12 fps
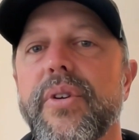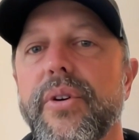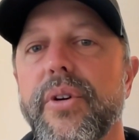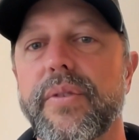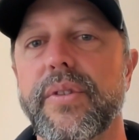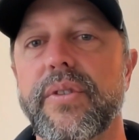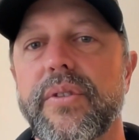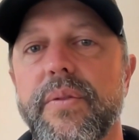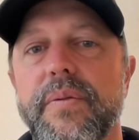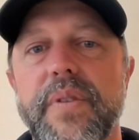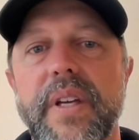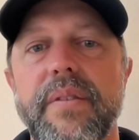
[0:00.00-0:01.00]
the nervous
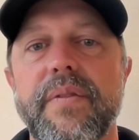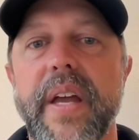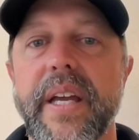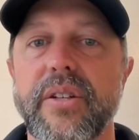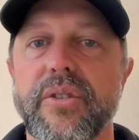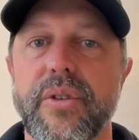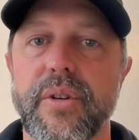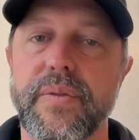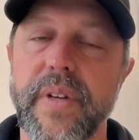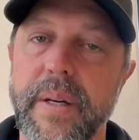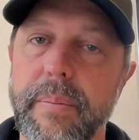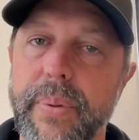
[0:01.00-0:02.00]
system via vagus
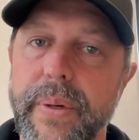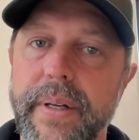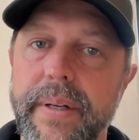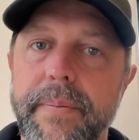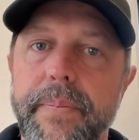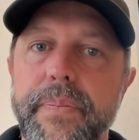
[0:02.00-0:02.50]
nerve input.